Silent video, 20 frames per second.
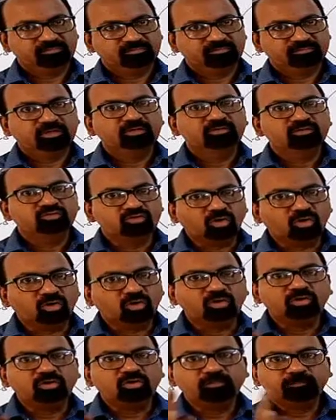
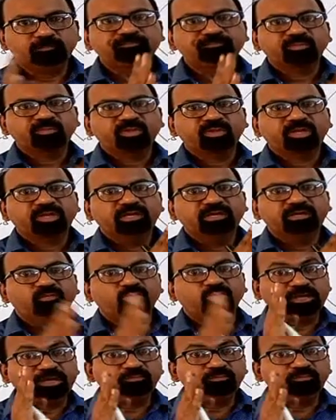So, when
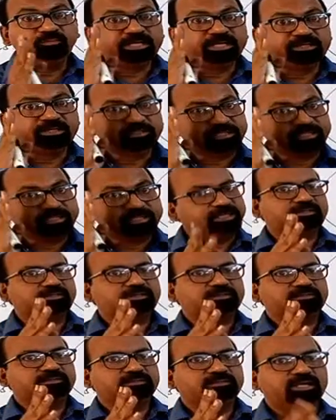we think
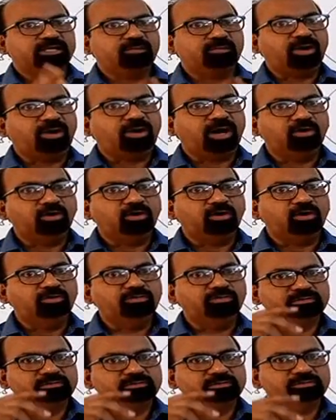about the
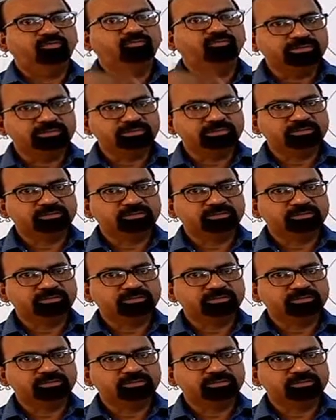words,